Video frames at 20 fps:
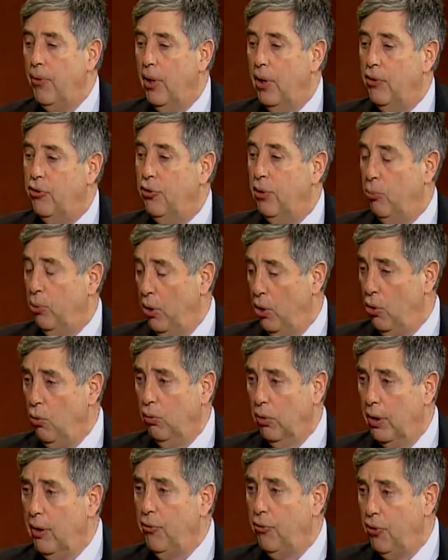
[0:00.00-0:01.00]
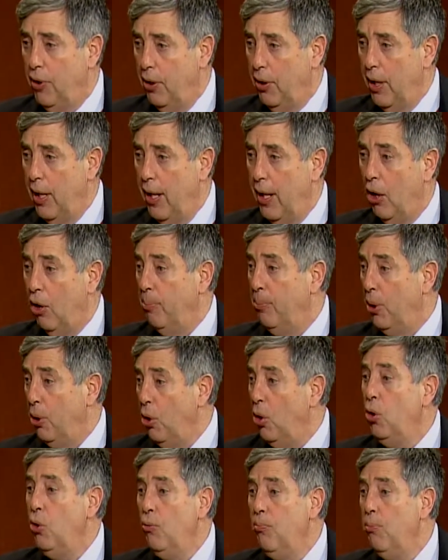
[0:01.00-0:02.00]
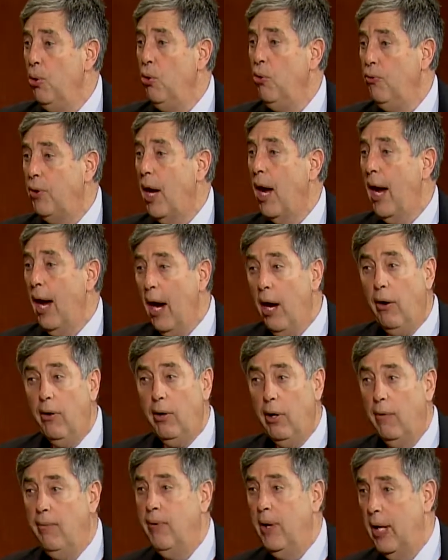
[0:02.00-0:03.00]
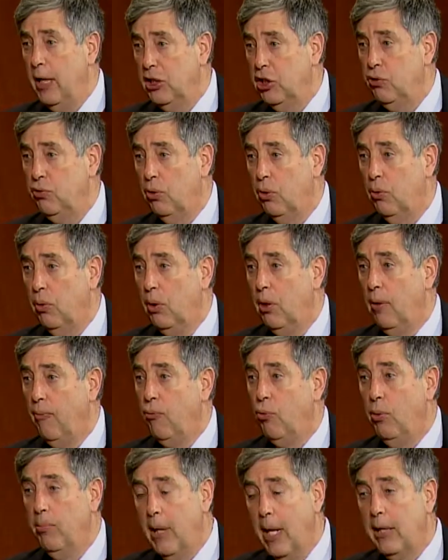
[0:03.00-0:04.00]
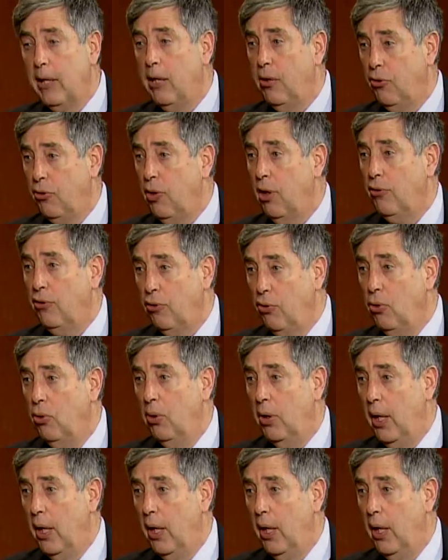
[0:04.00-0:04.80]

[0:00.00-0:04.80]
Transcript: someone who lives there now, but who moved out of Nashville when my kids got school